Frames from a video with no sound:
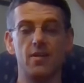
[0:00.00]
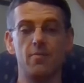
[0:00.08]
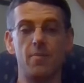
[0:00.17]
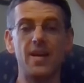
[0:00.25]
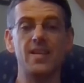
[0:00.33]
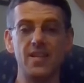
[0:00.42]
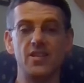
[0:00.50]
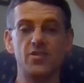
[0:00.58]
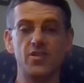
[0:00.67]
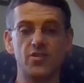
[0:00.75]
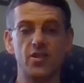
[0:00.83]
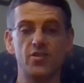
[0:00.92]
making these
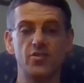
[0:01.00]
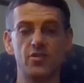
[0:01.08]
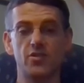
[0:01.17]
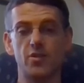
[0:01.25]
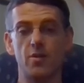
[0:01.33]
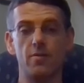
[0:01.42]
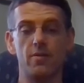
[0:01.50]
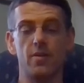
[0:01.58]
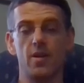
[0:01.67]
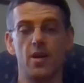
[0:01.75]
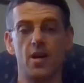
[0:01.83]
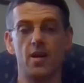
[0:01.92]
decisions
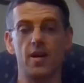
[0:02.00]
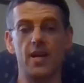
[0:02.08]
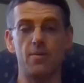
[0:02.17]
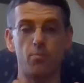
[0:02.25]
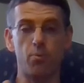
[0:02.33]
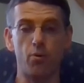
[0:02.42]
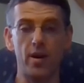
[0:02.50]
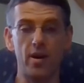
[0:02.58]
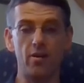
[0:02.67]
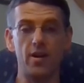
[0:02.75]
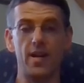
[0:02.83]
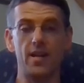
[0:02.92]
in
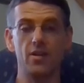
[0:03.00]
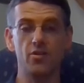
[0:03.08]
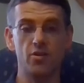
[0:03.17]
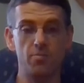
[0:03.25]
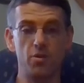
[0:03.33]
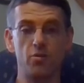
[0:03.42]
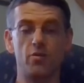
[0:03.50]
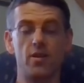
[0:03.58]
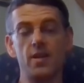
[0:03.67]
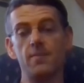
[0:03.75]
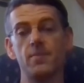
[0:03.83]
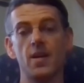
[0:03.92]
prayer and in
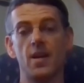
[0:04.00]
community.